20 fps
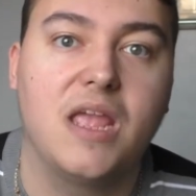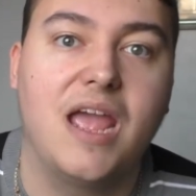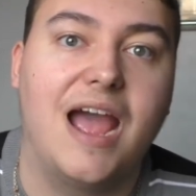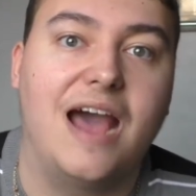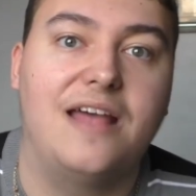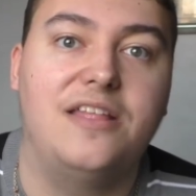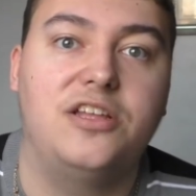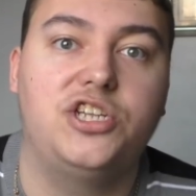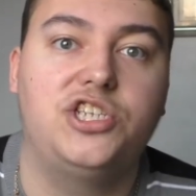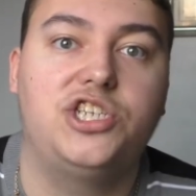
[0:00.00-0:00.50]

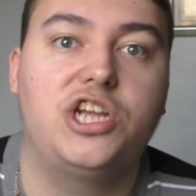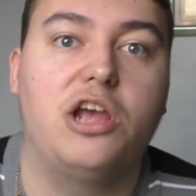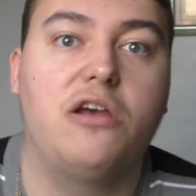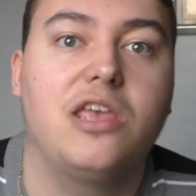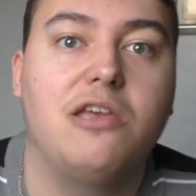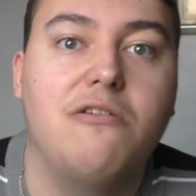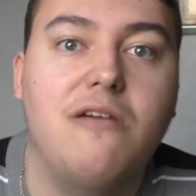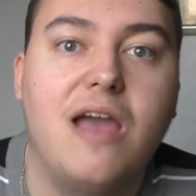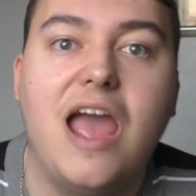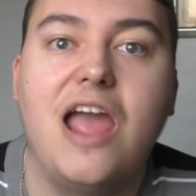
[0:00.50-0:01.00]
and it's
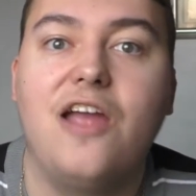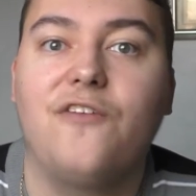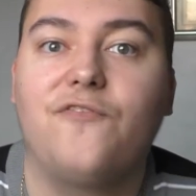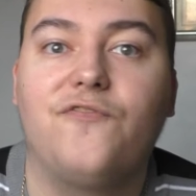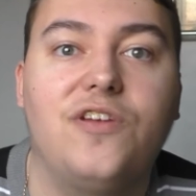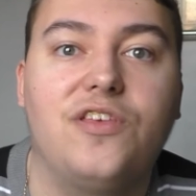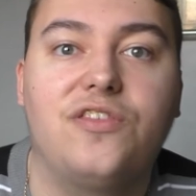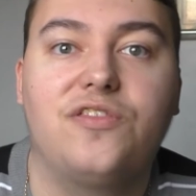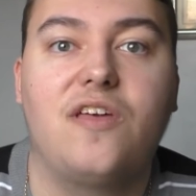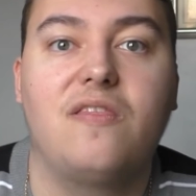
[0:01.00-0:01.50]
showing you
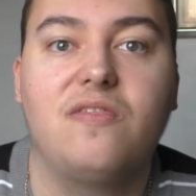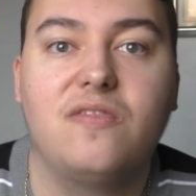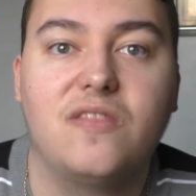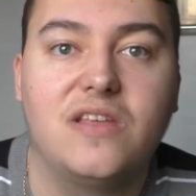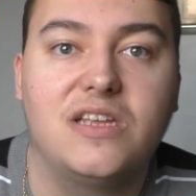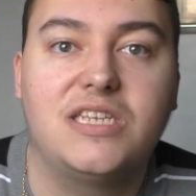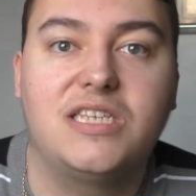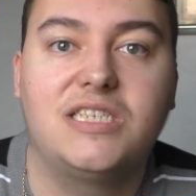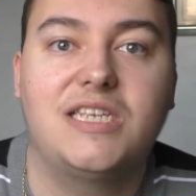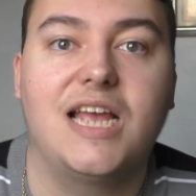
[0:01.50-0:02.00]
everything
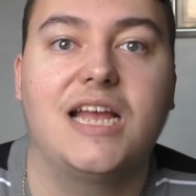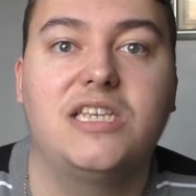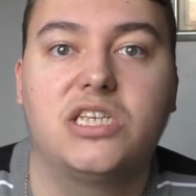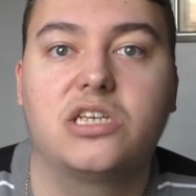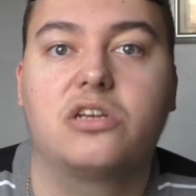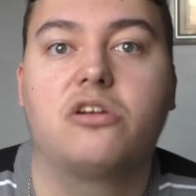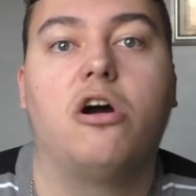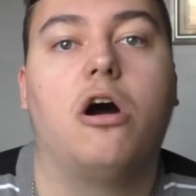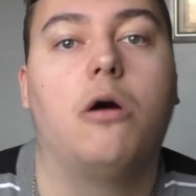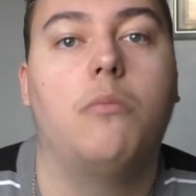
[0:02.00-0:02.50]
that's set
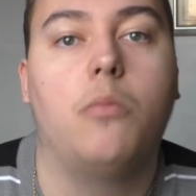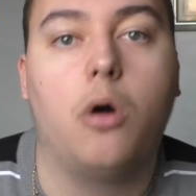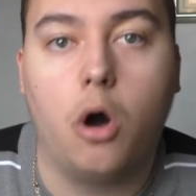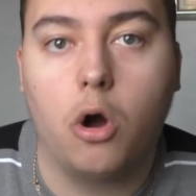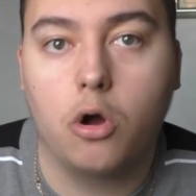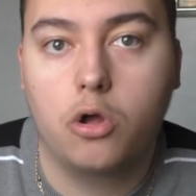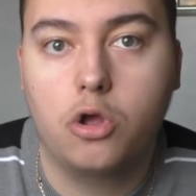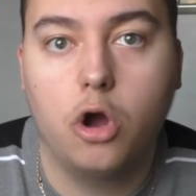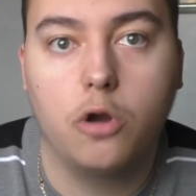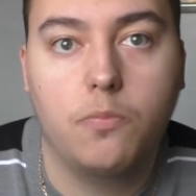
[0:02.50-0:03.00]
to come
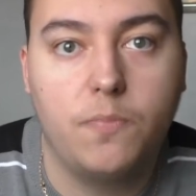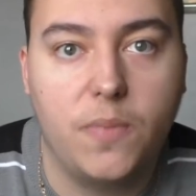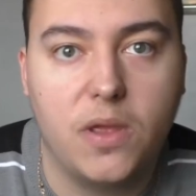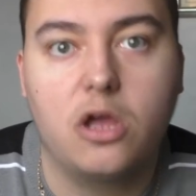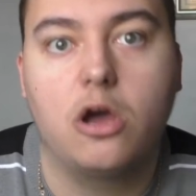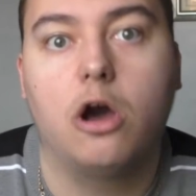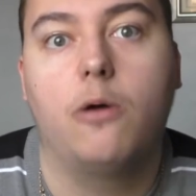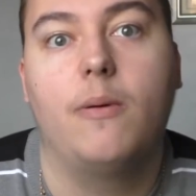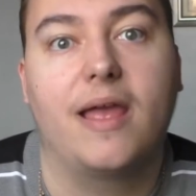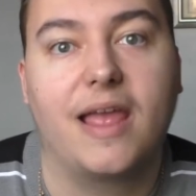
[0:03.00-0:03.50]
or could be
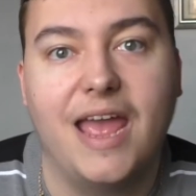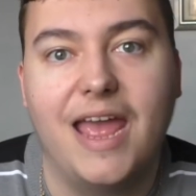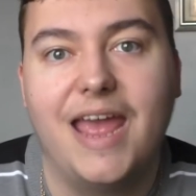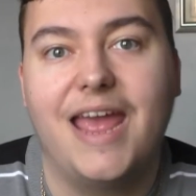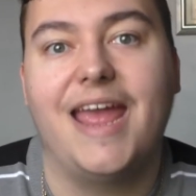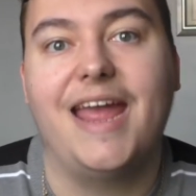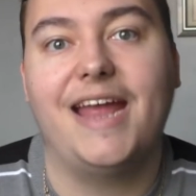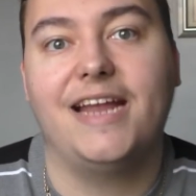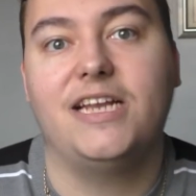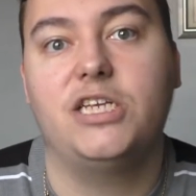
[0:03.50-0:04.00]
coming
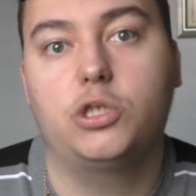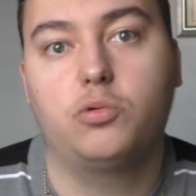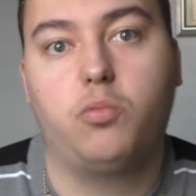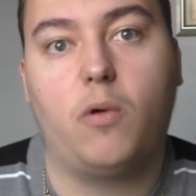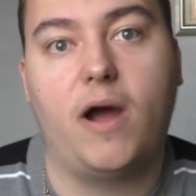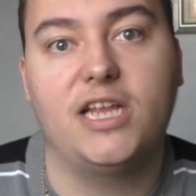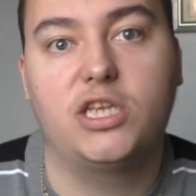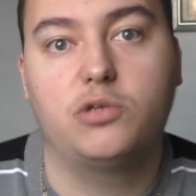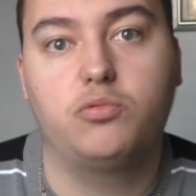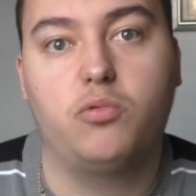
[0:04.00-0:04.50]
in
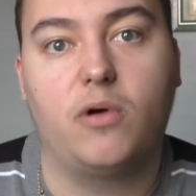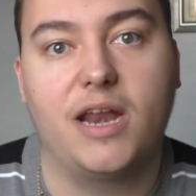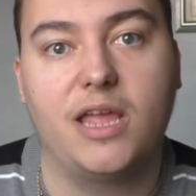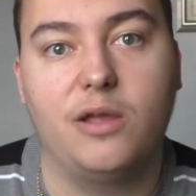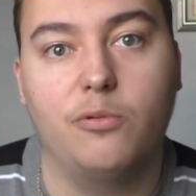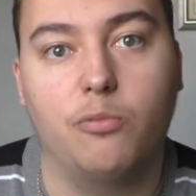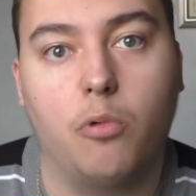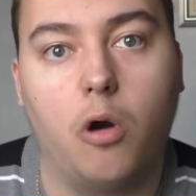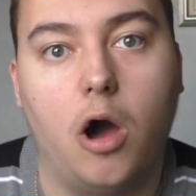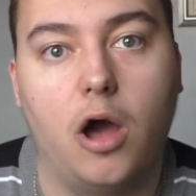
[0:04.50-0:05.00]
twenty
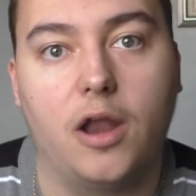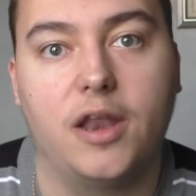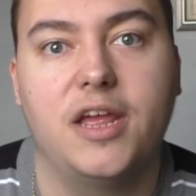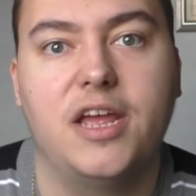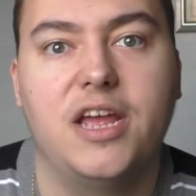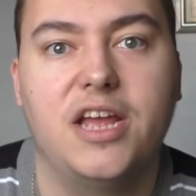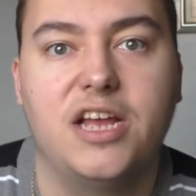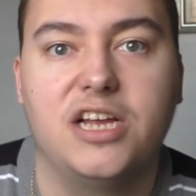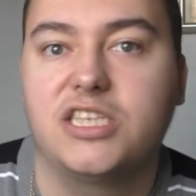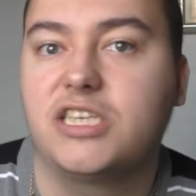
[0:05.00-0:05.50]
twenty-one.
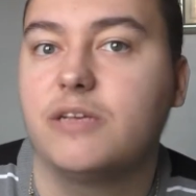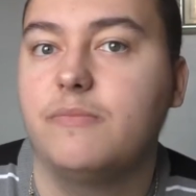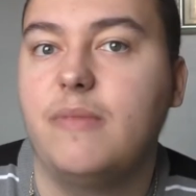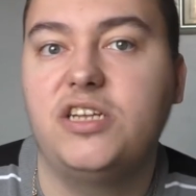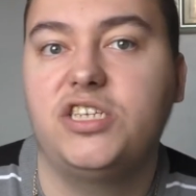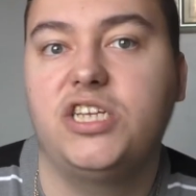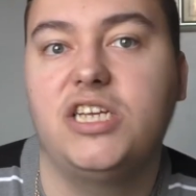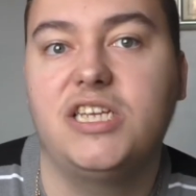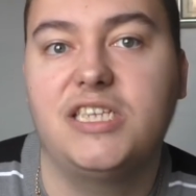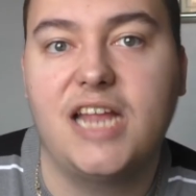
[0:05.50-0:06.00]
So
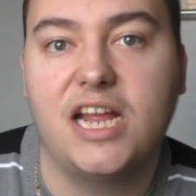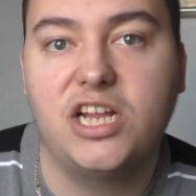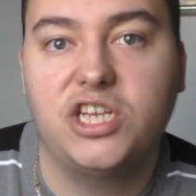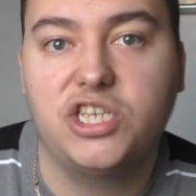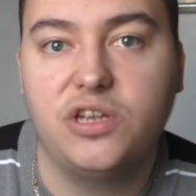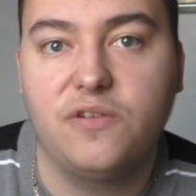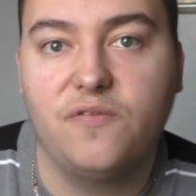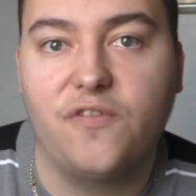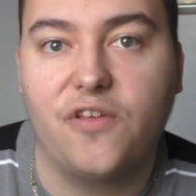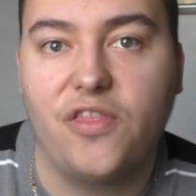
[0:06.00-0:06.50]
make sure you stay
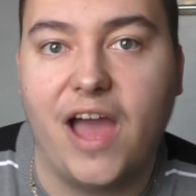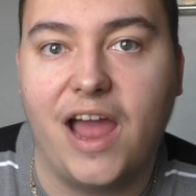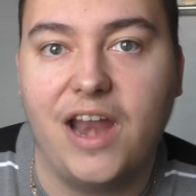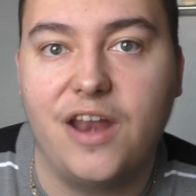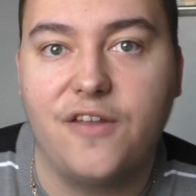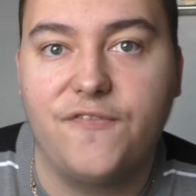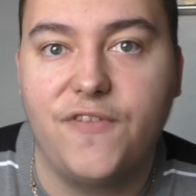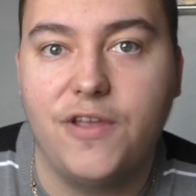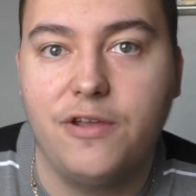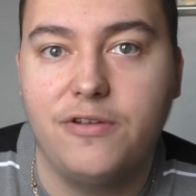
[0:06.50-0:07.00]
tuned for that in
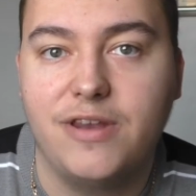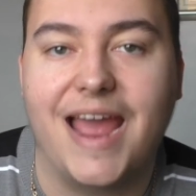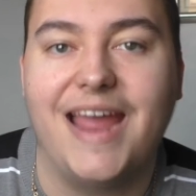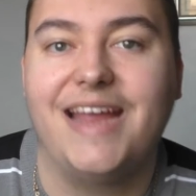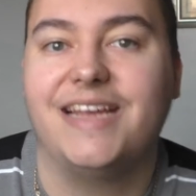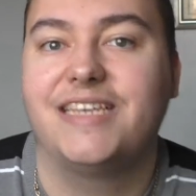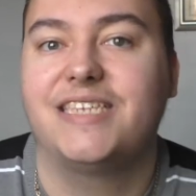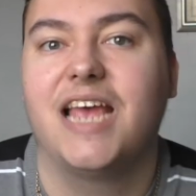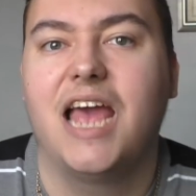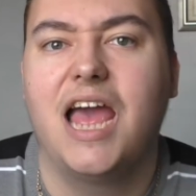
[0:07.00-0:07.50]
a few
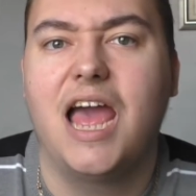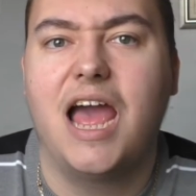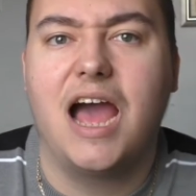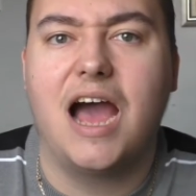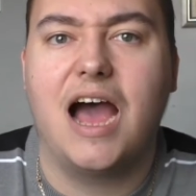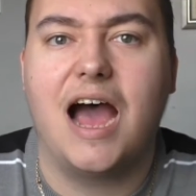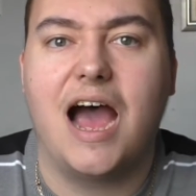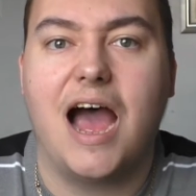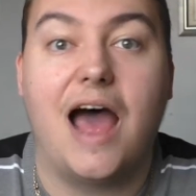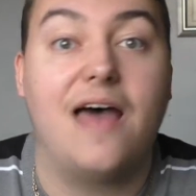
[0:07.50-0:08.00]
days,
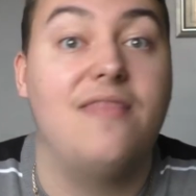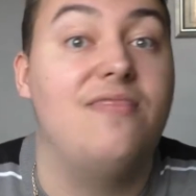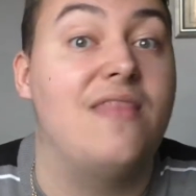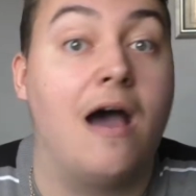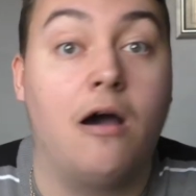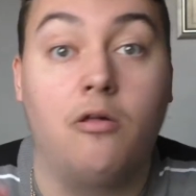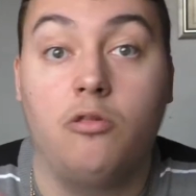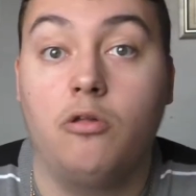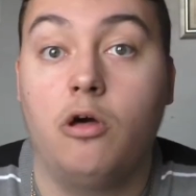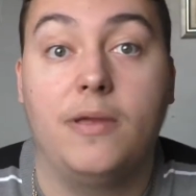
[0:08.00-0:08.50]
uh, and
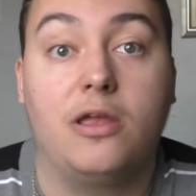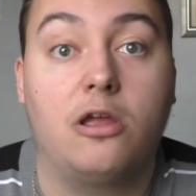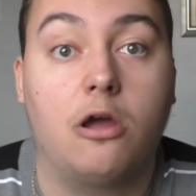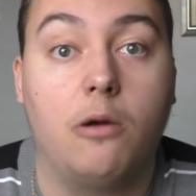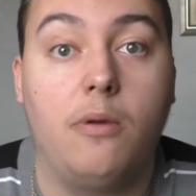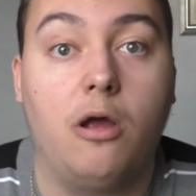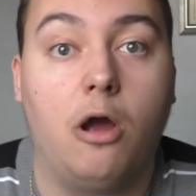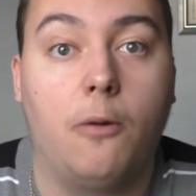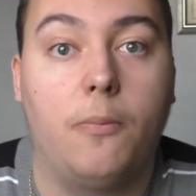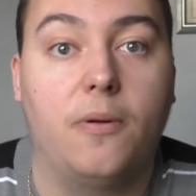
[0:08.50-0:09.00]
that will all be
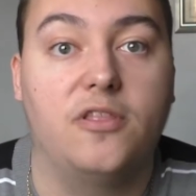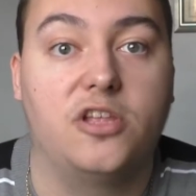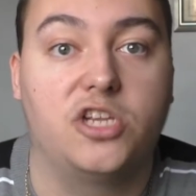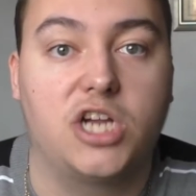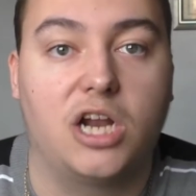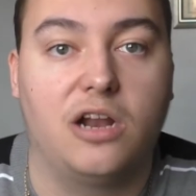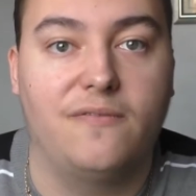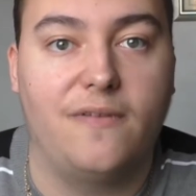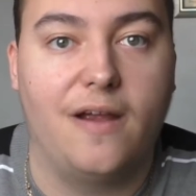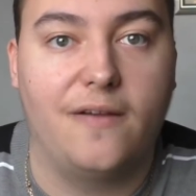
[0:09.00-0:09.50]
coming up on the
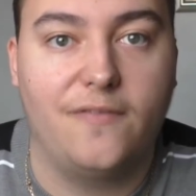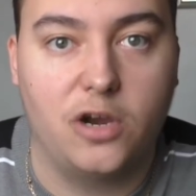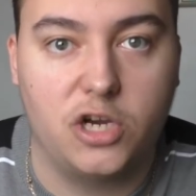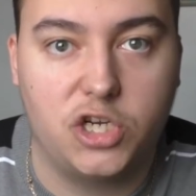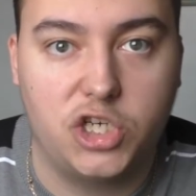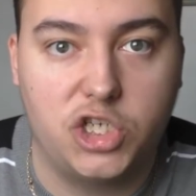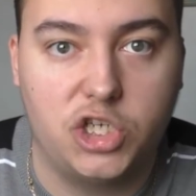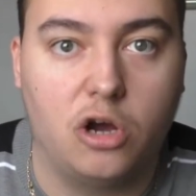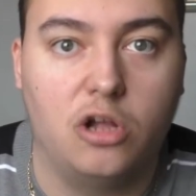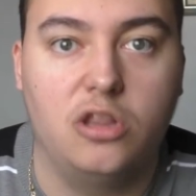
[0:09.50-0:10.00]
channel very, very
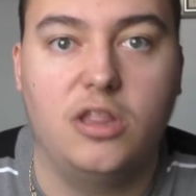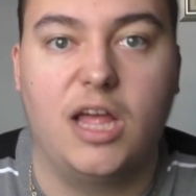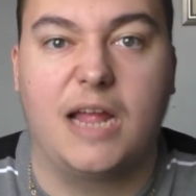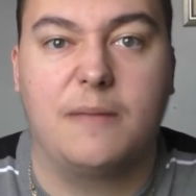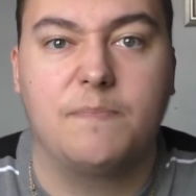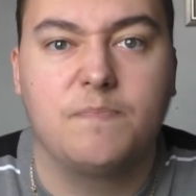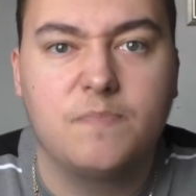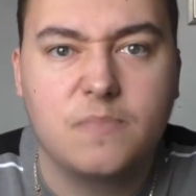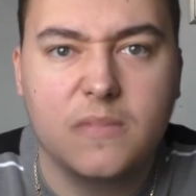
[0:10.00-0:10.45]
shortly.